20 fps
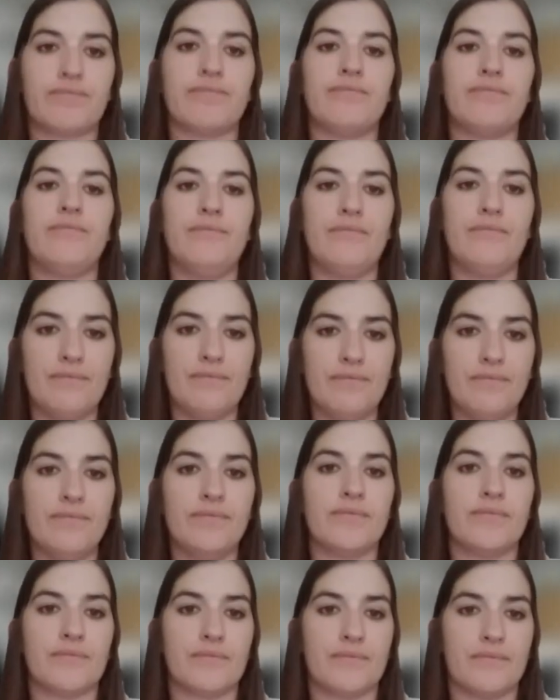
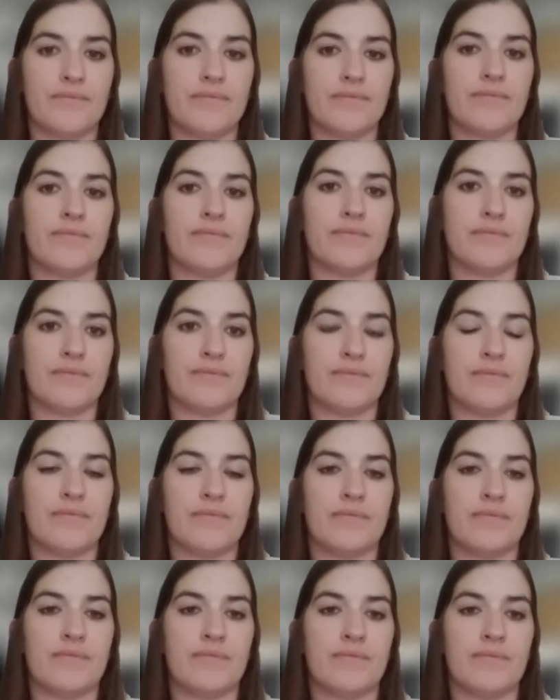
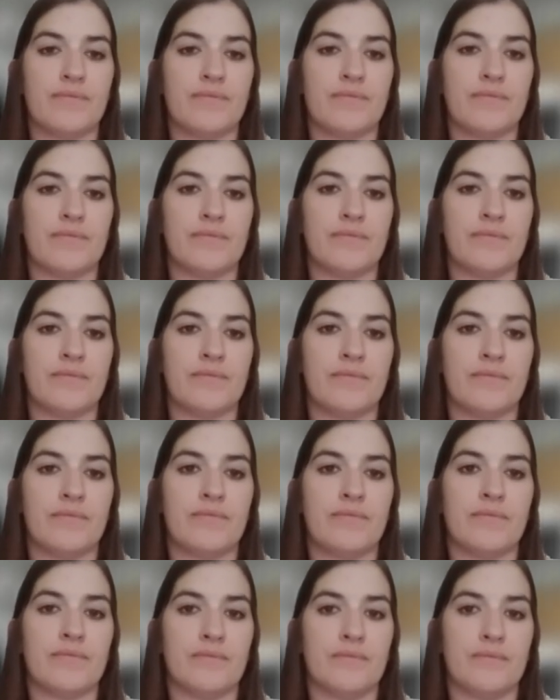
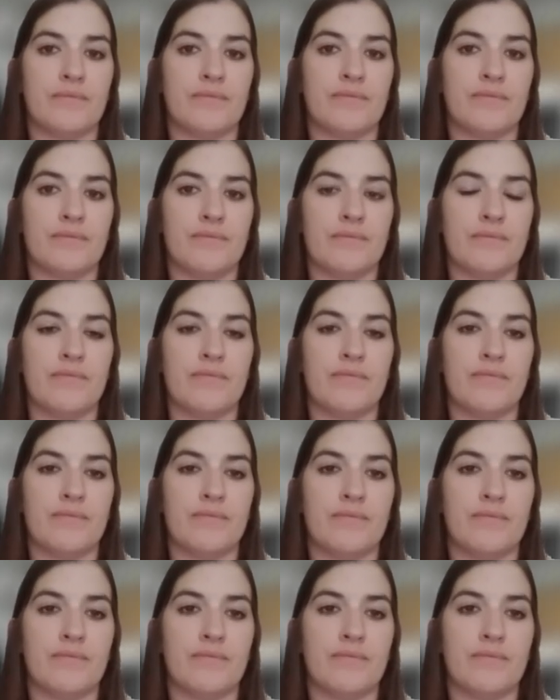
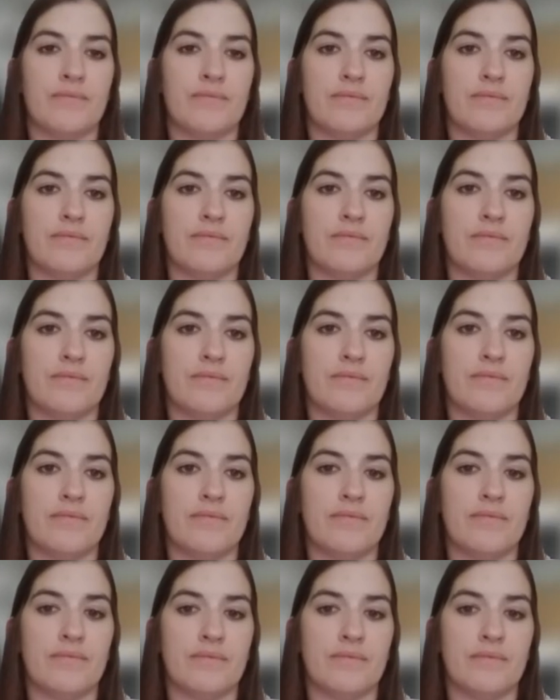
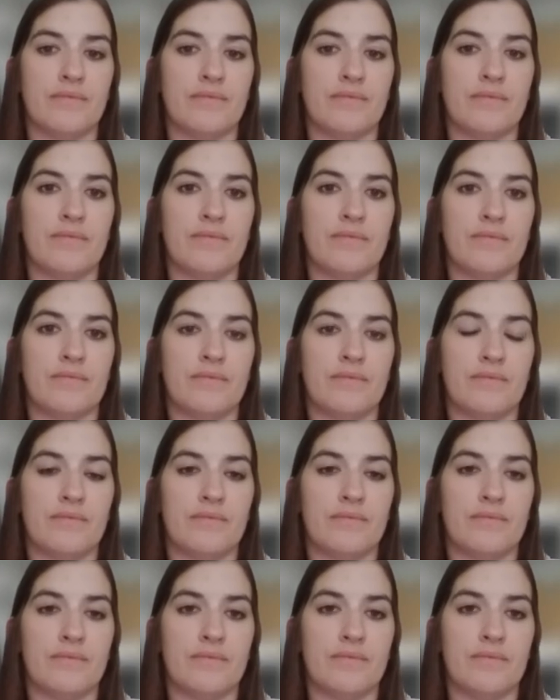
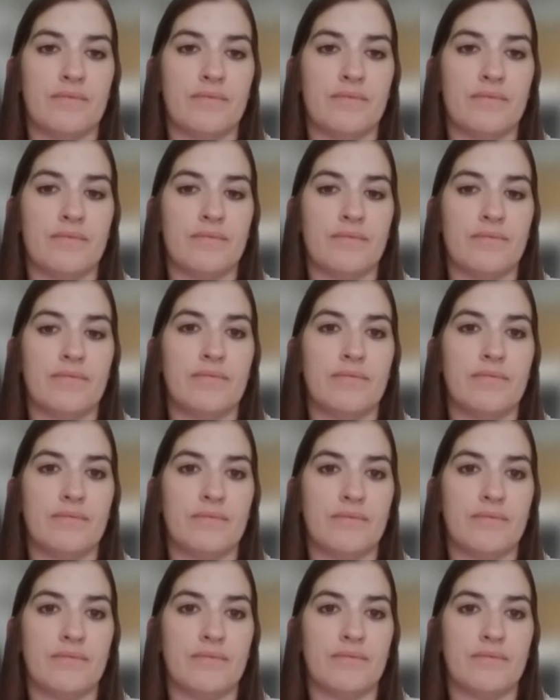(not speaking)